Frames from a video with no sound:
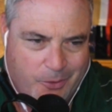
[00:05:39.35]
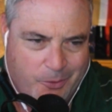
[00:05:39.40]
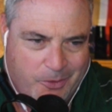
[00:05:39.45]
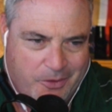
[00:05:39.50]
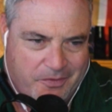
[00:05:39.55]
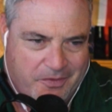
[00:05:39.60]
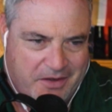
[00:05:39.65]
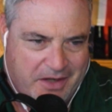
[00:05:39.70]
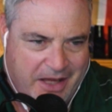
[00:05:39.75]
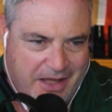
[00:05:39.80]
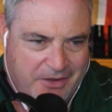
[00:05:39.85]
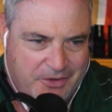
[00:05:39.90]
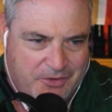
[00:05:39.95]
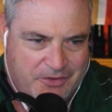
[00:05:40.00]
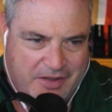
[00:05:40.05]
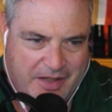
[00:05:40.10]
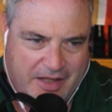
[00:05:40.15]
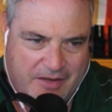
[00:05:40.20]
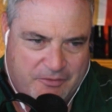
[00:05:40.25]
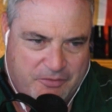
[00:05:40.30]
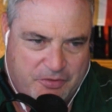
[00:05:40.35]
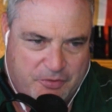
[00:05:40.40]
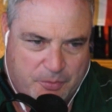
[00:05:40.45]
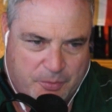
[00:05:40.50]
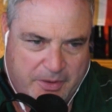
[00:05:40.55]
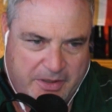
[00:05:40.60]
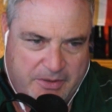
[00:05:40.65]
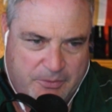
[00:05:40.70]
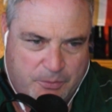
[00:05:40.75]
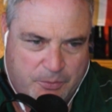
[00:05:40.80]
Well, the Niners have
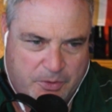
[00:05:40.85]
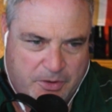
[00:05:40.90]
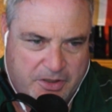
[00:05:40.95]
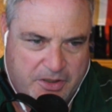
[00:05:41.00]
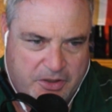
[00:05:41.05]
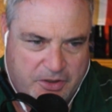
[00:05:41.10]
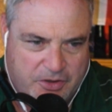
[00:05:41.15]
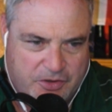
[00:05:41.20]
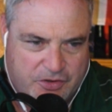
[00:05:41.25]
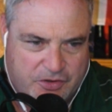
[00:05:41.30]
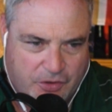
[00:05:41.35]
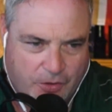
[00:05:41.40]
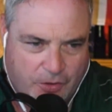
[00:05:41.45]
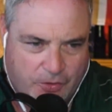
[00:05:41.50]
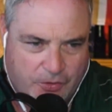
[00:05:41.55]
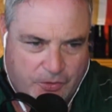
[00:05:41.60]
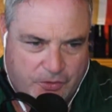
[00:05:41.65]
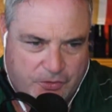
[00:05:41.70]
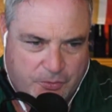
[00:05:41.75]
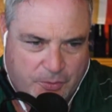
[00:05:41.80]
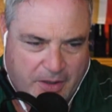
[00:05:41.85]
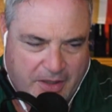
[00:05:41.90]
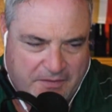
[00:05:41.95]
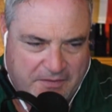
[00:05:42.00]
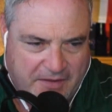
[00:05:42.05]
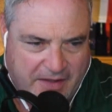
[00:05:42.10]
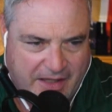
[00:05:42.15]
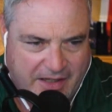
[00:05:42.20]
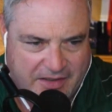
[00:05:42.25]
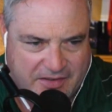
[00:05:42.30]
three really good starters, right?
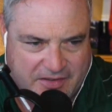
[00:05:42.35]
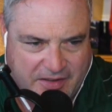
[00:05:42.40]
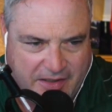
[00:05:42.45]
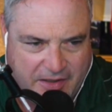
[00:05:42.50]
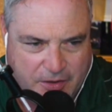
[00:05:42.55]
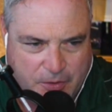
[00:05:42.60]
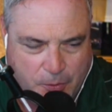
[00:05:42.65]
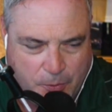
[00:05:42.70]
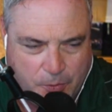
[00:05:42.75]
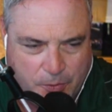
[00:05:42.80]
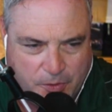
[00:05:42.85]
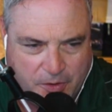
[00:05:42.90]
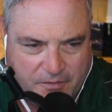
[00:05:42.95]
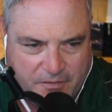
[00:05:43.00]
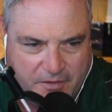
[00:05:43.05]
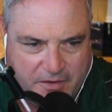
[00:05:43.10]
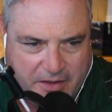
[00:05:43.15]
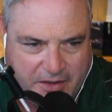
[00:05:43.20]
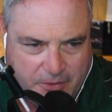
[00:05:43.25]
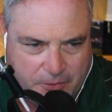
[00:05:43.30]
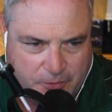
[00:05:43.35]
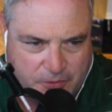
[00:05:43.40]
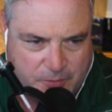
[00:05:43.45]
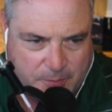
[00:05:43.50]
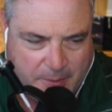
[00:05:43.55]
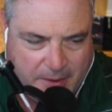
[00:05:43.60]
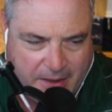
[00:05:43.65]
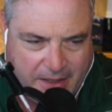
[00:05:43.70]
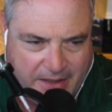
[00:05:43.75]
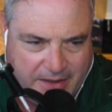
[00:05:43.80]
They got Isaiah Corner at the nickel
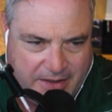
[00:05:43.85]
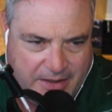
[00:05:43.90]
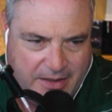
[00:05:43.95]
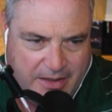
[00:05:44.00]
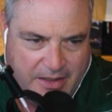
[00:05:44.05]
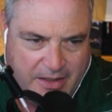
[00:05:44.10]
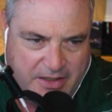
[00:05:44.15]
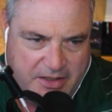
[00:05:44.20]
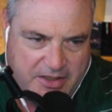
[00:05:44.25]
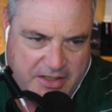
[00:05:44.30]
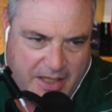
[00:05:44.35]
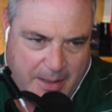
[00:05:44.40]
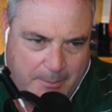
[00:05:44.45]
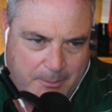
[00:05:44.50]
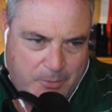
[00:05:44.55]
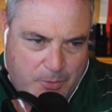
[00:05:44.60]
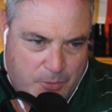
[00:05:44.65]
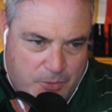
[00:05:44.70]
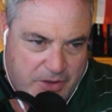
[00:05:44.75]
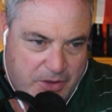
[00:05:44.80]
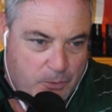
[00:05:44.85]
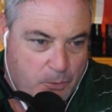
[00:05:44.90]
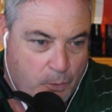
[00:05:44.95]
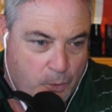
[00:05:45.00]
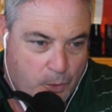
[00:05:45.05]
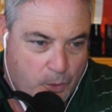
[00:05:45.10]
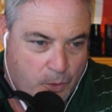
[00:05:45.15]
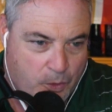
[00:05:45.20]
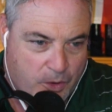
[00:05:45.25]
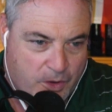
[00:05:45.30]
spot. You got Mooney
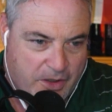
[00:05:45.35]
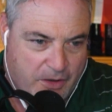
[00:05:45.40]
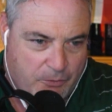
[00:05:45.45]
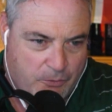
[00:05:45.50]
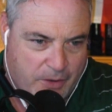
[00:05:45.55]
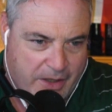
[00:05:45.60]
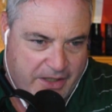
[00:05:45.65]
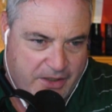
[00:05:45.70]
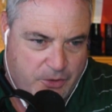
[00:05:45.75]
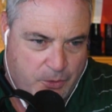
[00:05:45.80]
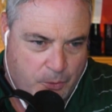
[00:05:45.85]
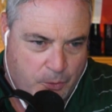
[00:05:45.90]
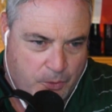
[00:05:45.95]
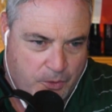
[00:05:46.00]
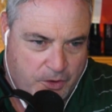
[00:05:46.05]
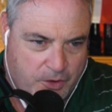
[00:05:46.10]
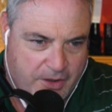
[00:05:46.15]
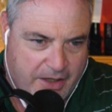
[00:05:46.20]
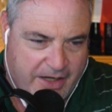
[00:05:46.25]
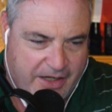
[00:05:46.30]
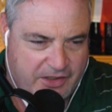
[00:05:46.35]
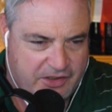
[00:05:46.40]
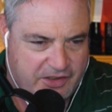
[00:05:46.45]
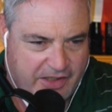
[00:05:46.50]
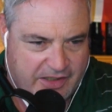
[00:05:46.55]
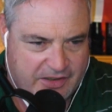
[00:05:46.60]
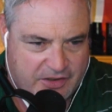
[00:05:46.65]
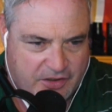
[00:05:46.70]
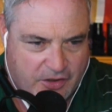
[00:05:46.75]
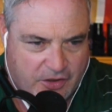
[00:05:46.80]
Ward at right corner. Had a
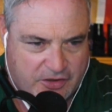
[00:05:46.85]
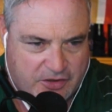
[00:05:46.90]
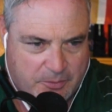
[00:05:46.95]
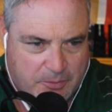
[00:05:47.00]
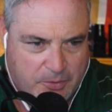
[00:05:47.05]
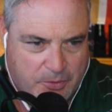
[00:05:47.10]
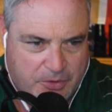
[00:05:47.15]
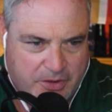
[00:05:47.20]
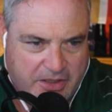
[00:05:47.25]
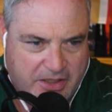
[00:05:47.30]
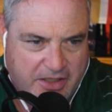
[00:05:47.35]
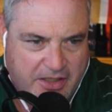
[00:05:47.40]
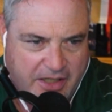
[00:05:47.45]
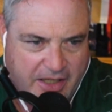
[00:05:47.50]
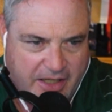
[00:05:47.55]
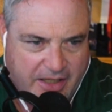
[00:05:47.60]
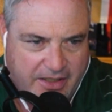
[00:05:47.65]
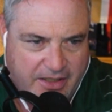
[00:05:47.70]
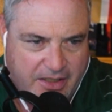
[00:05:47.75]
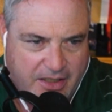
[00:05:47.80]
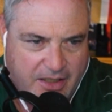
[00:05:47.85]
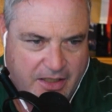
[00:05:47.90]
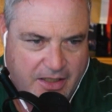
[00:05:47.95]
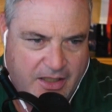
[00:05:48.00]
chance to talk to Mooney today.